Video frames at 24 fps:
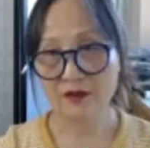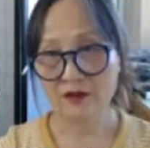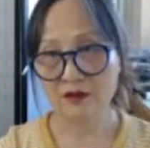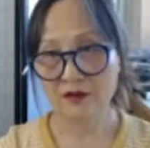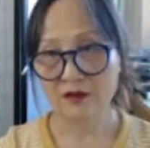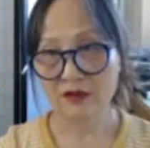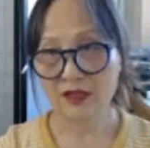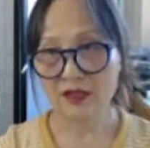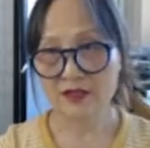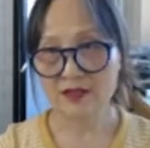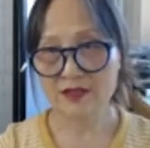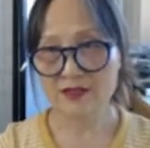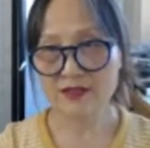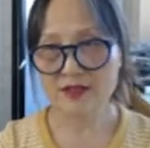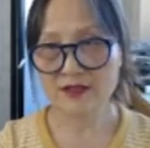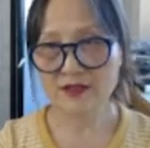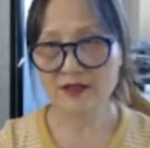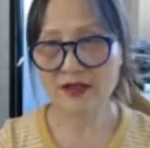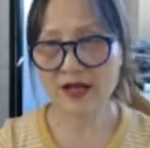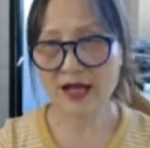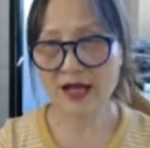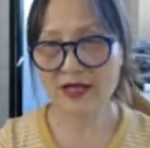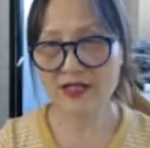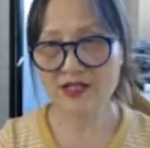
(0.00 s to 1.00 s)
Is that
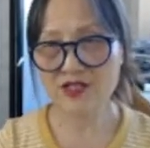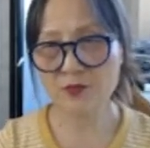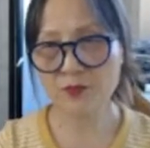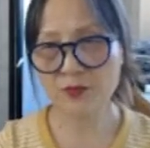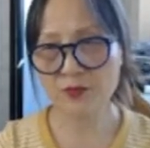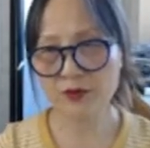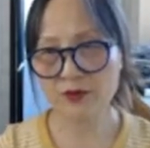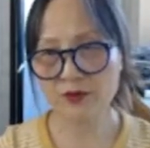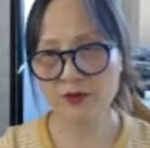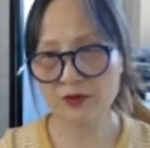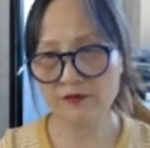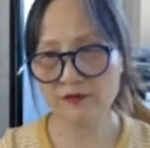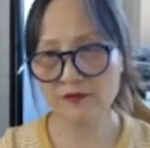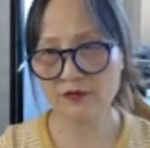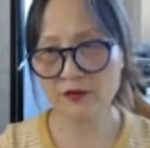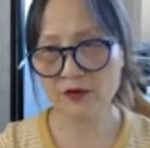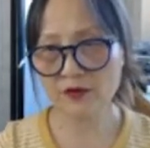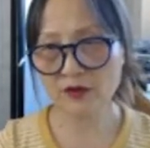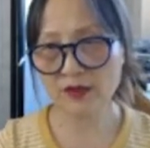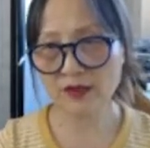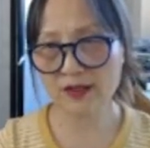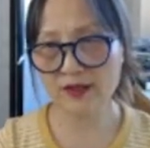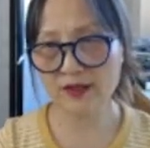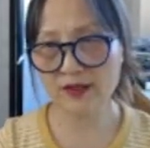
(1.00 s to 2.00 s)
less
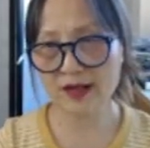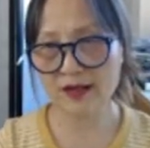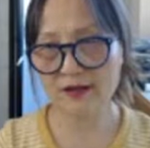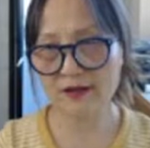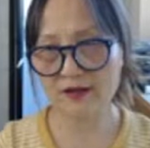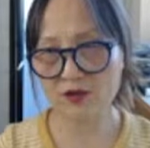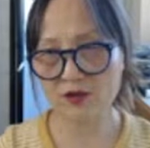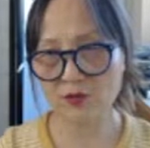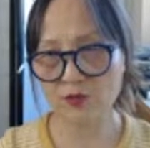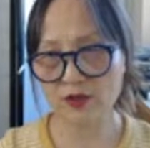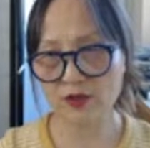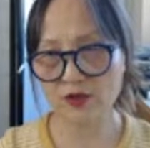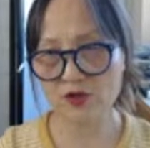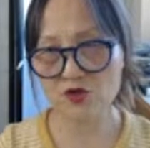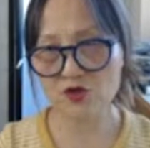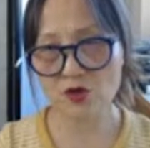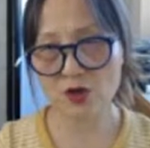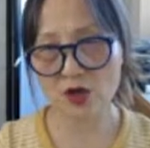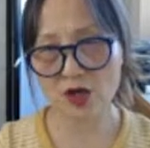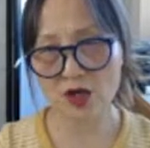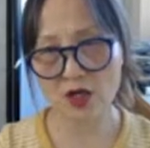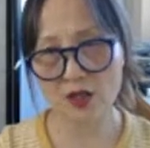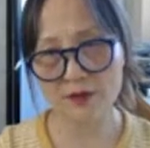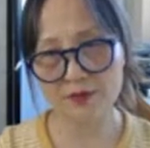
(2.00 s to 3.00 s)
beautiful than the
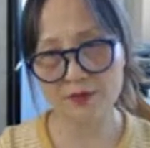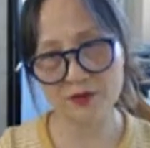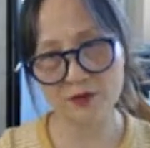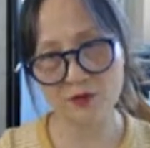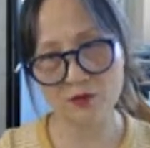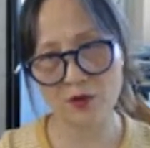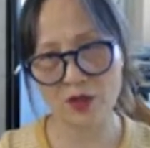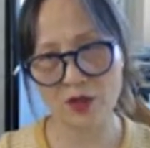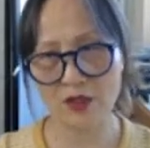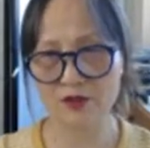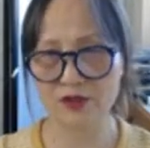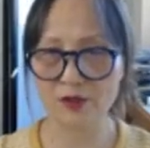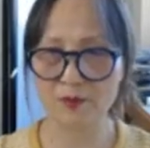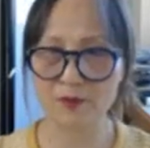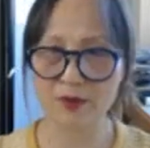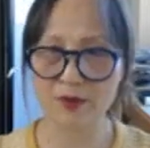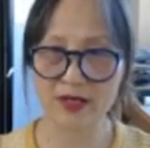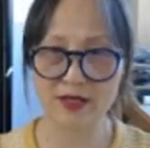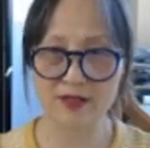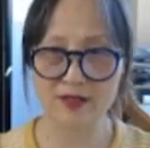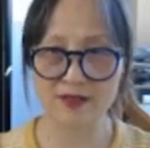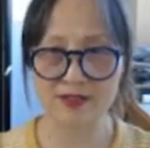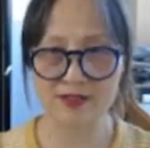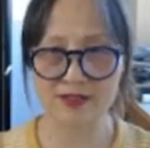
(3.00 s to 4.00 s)
raindrop? Well,
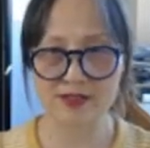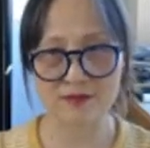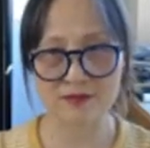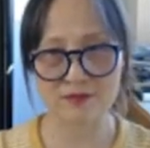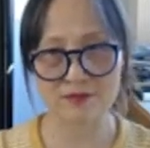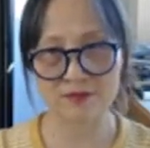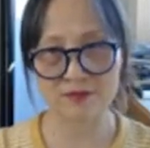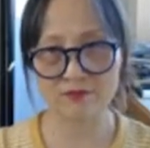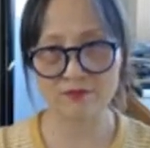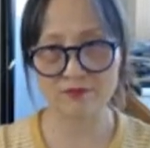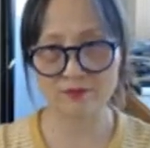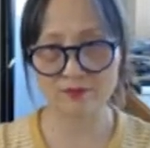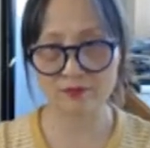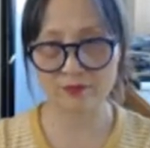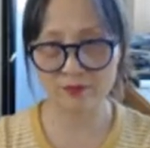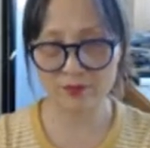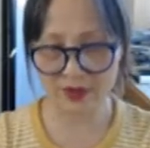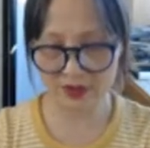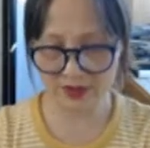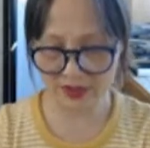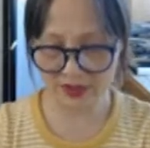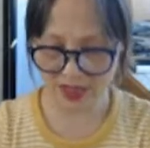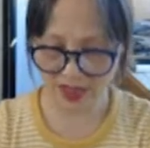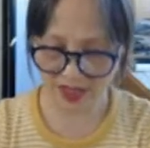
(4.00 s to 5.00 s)
depends.
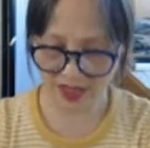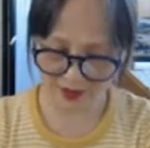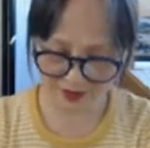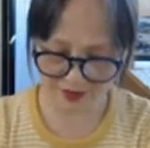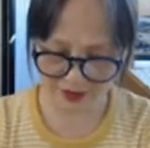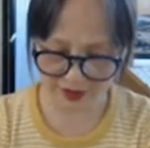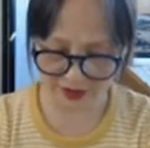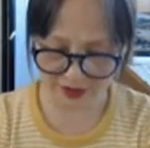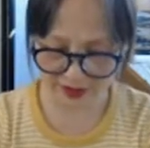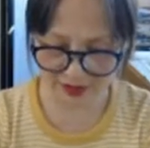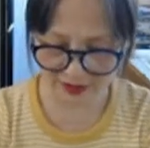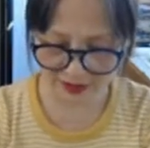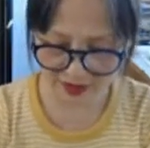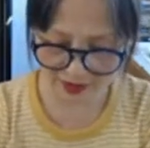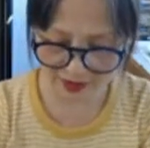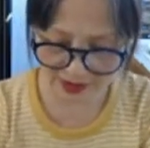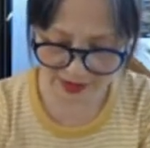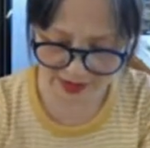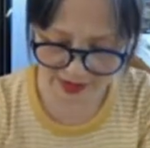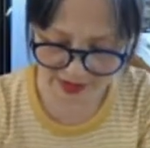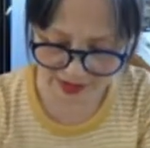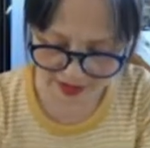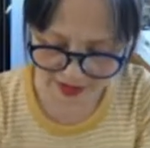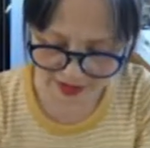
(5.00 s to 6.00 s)
But I think this
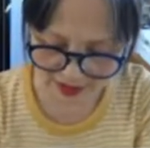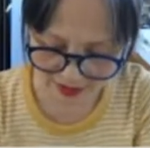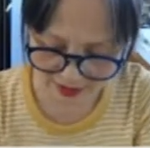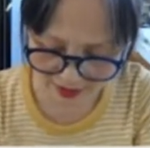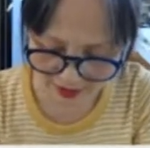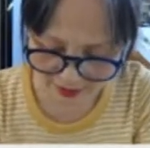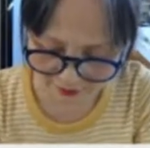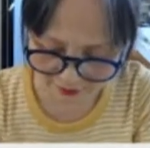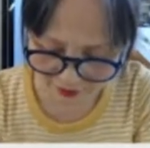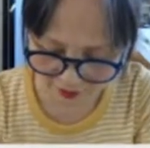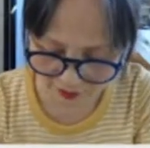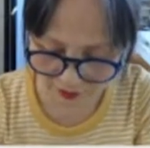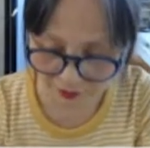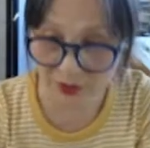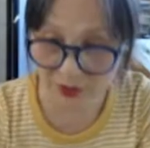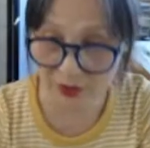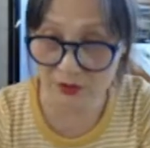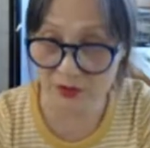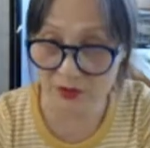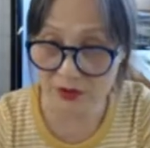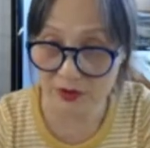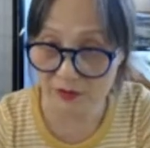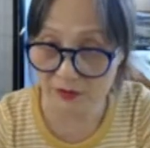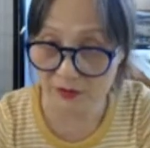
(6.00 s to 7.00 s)
is kind of the
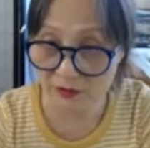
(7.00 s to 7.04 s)
beauty.